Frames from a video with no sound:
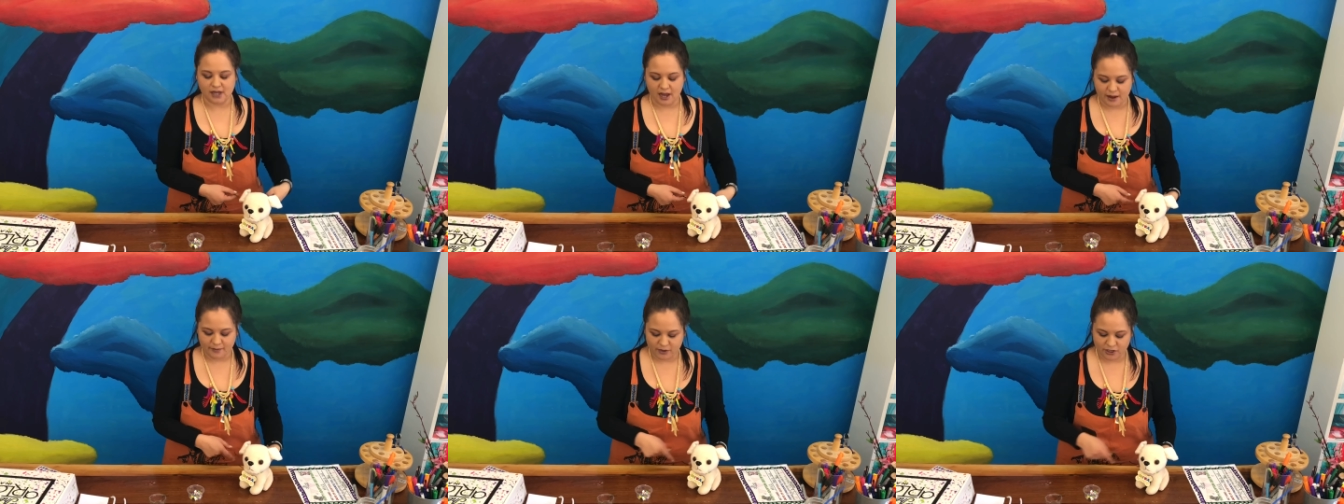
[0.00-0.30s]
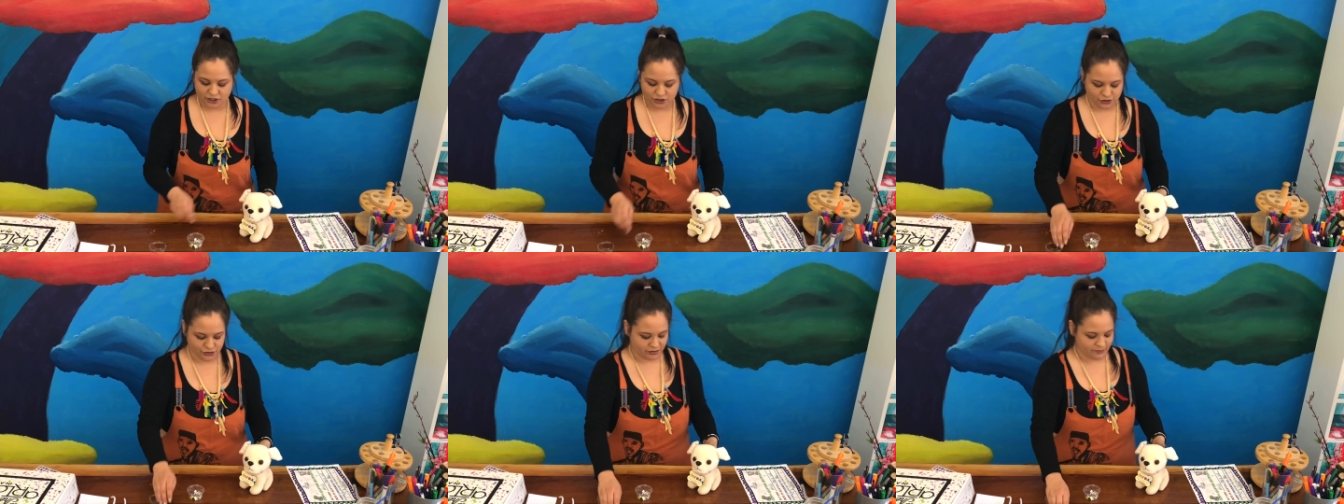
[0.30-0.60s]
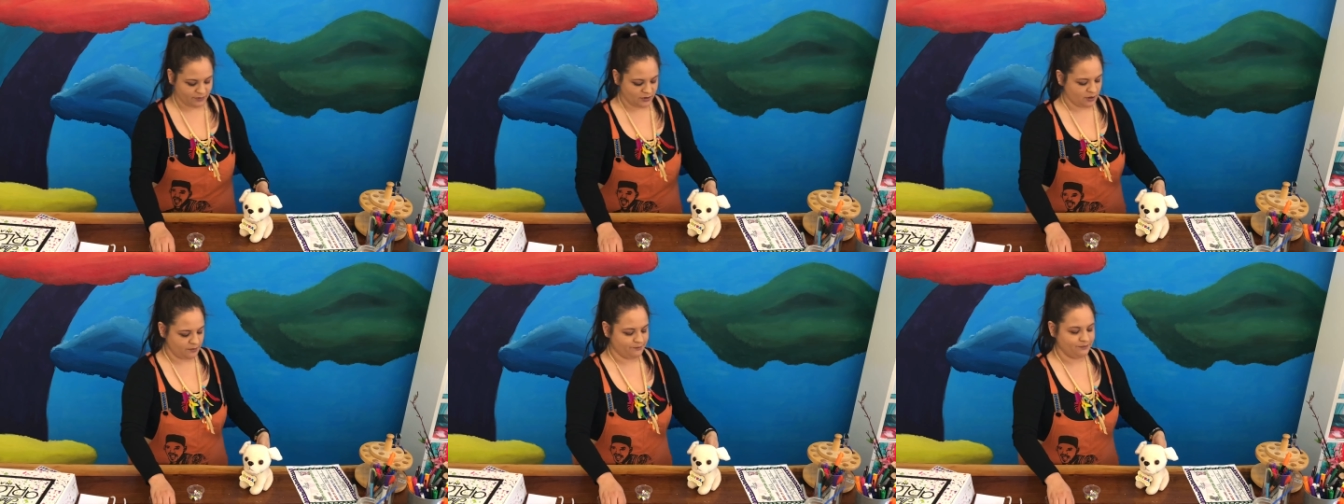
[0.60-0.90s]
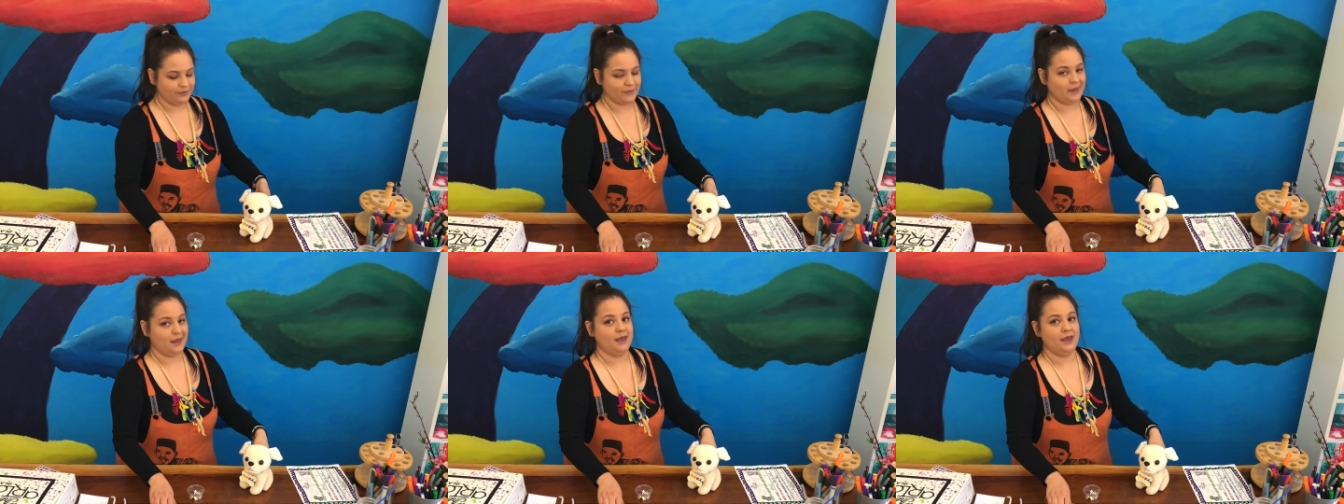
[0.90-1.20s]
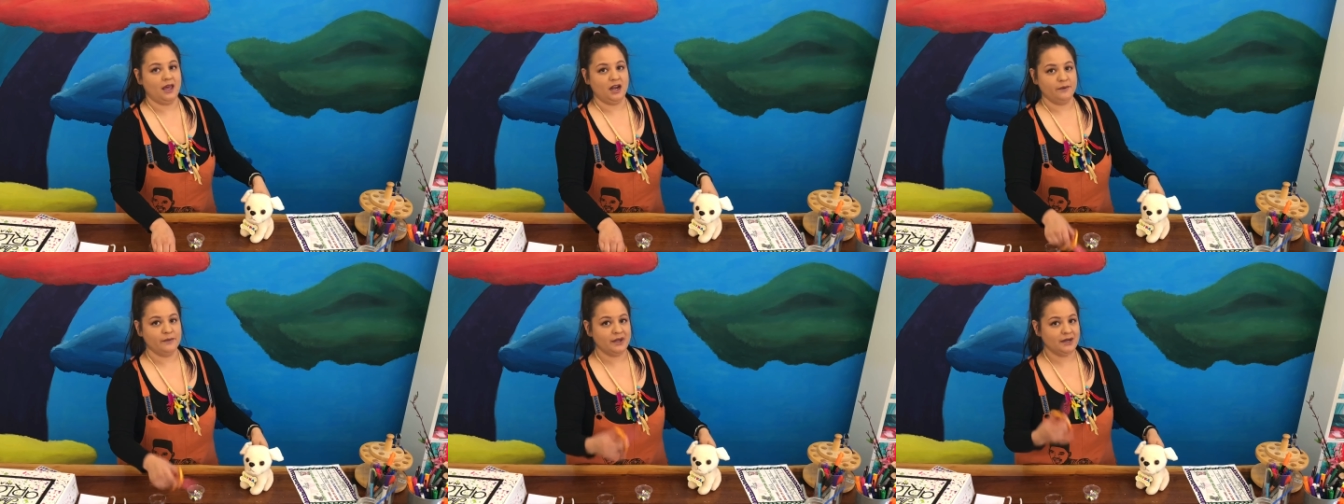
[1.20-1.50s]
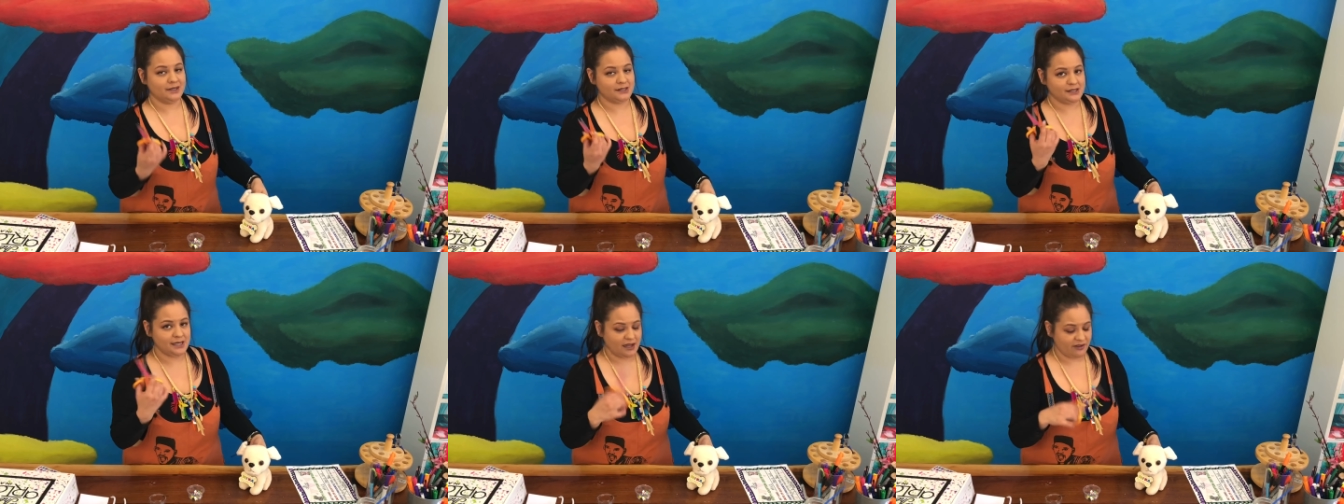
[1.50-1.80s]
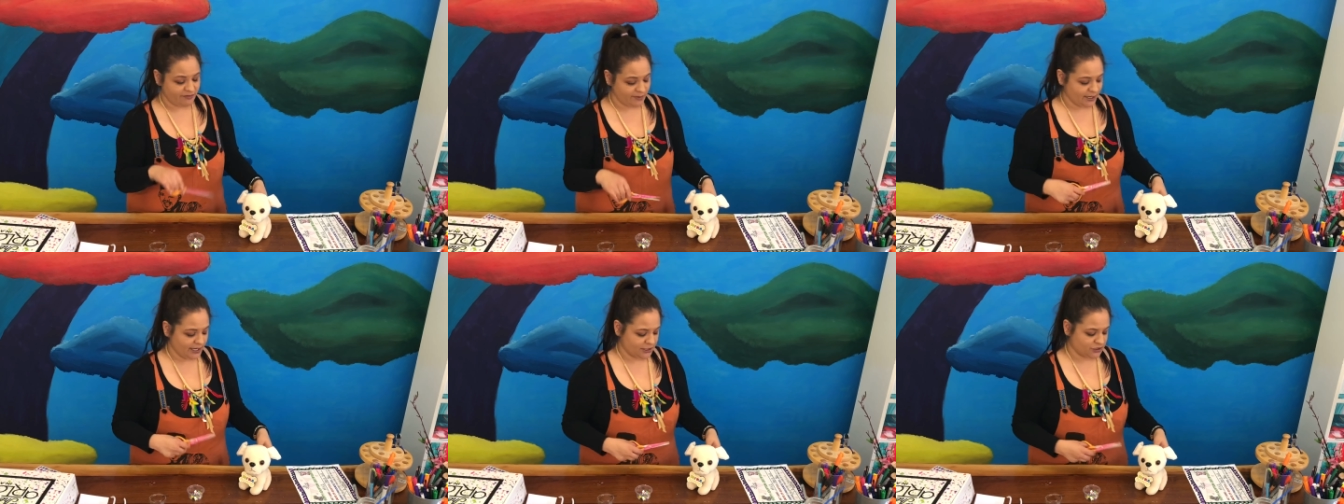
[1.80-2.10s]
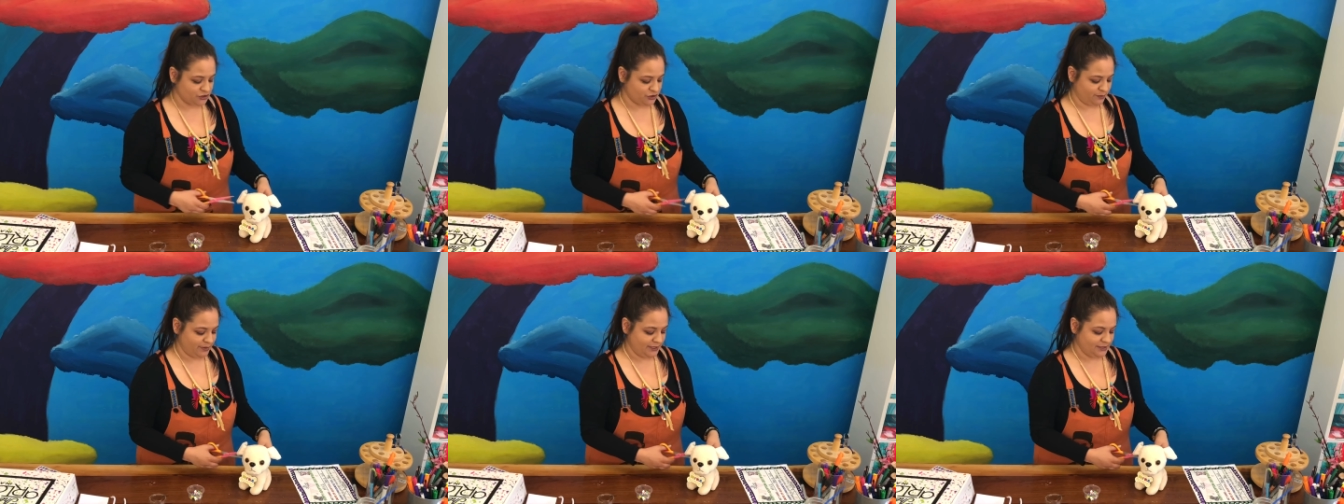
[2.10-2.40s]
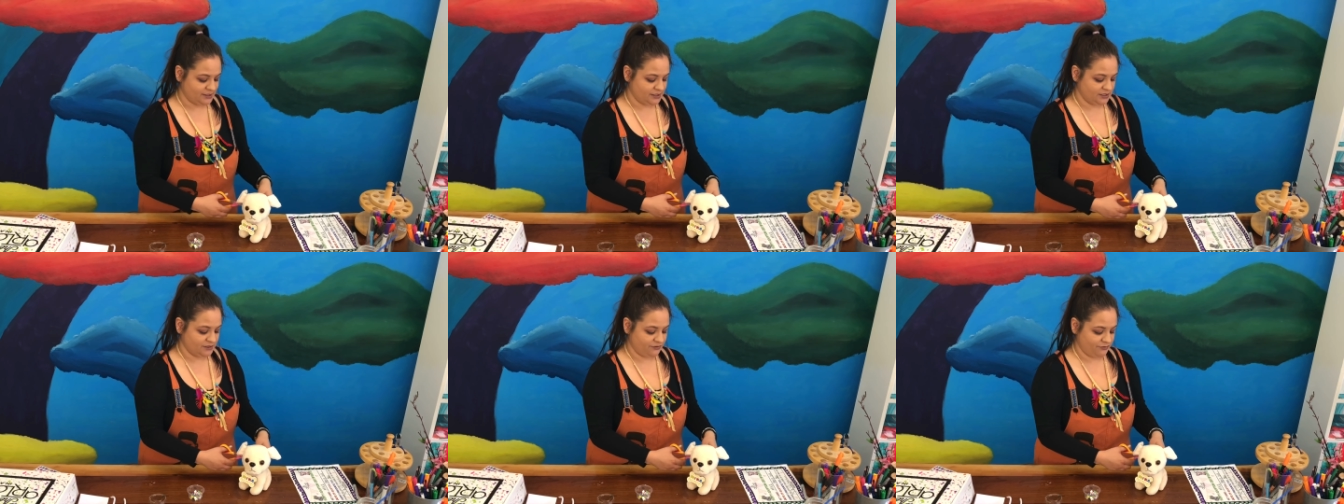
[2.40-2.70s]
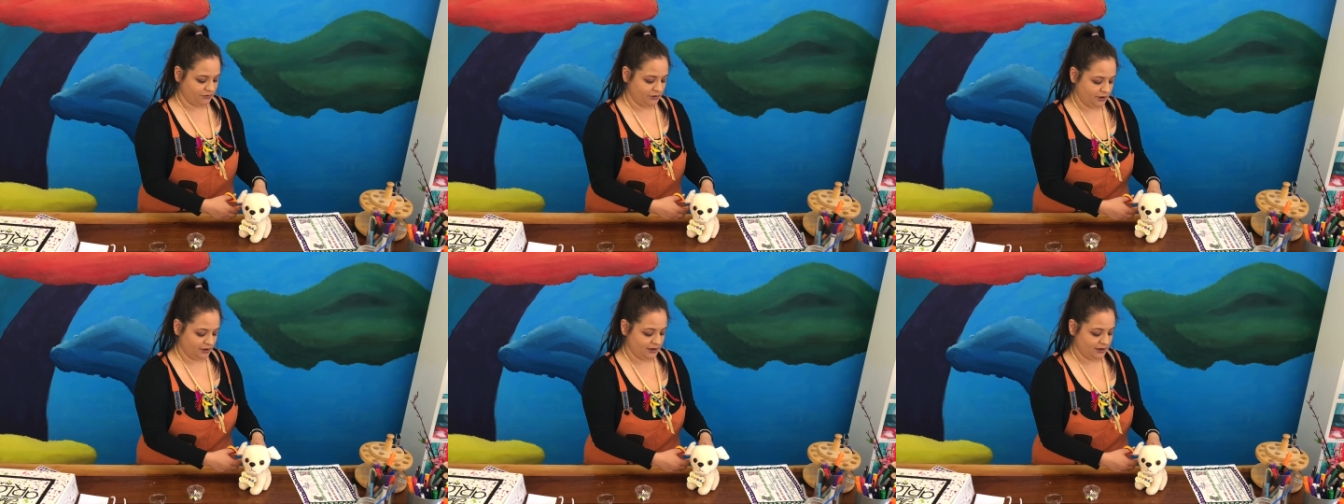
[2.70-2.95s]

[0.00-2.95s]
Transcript: I'm gonna trim them and I'm gonna save my extra pieces for